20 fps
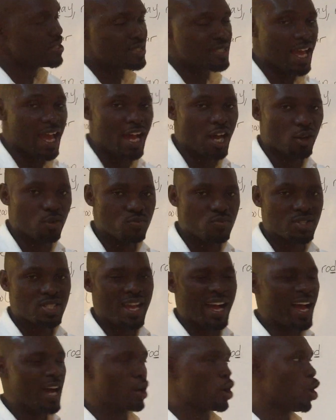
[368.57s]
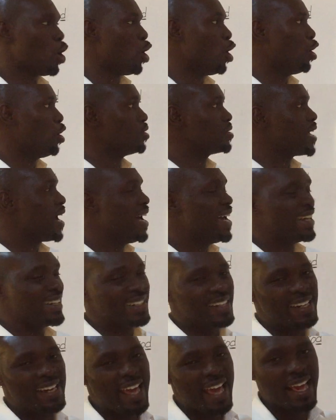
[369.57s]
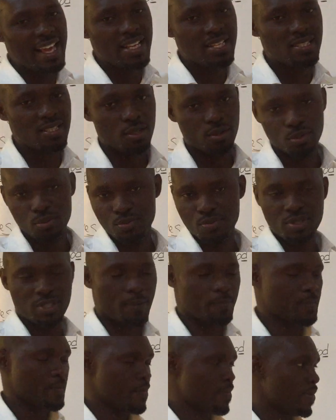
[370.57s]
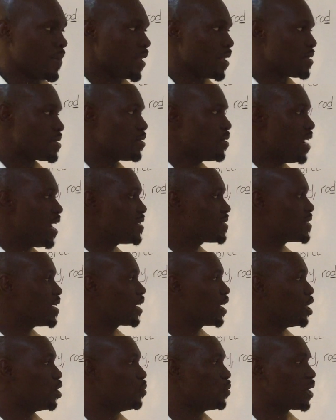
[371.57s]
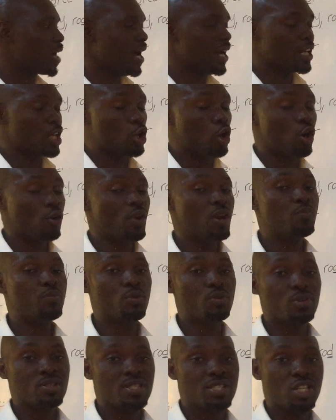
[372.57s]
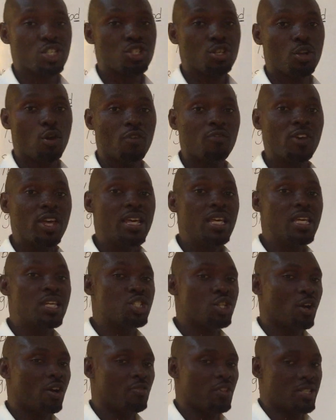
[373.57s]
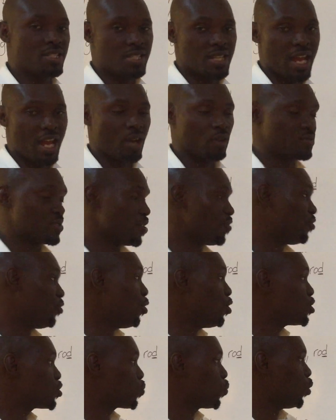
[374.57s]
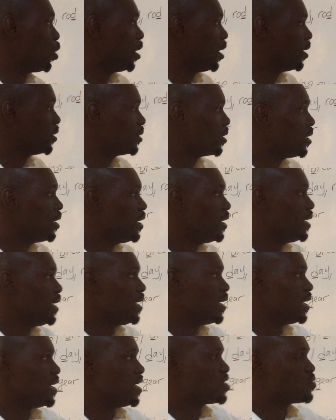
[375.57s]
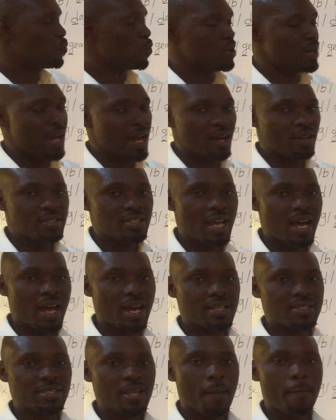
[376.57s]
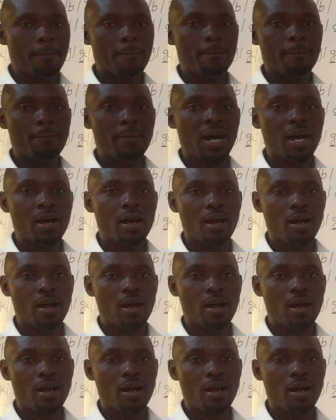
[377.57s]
sounds are called nasals. So let's take a look at the correct pronunciation of each of the sounds. The first one is pronounced as m,